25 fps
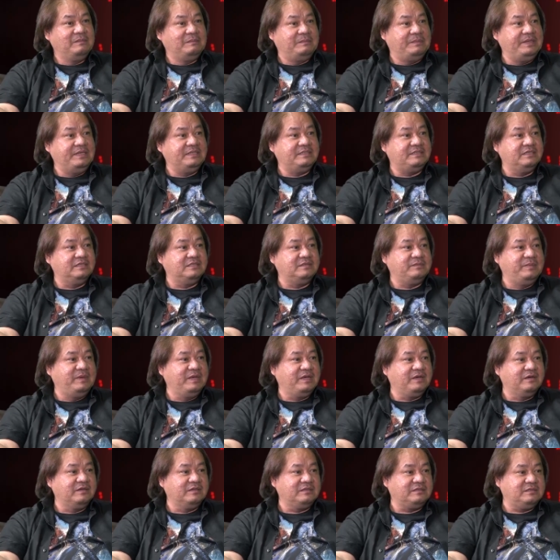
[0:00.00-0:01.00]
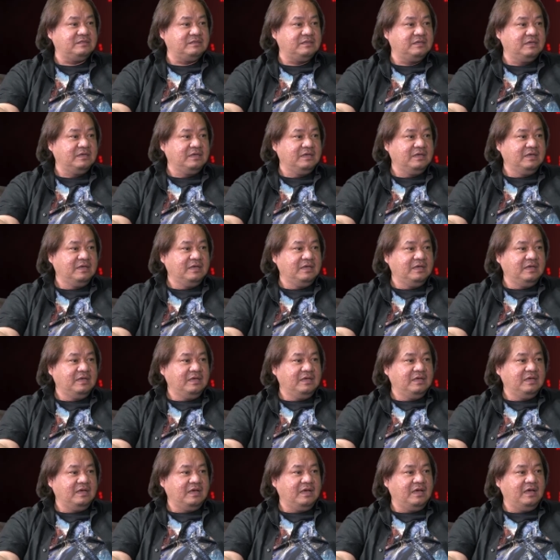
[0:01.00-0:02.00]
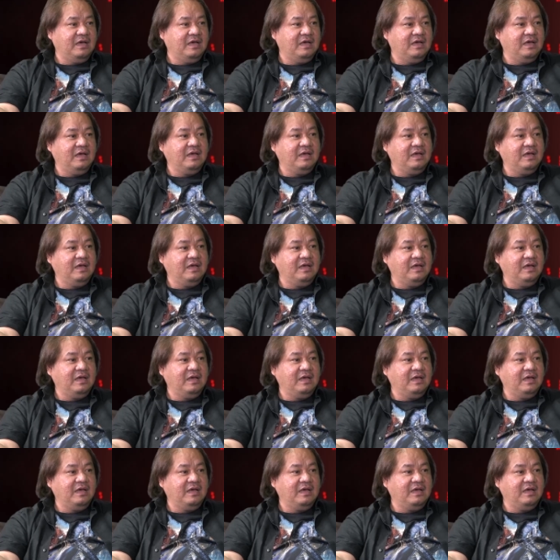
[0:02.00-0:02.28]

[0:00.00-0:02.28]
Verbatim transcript: pieces because uh,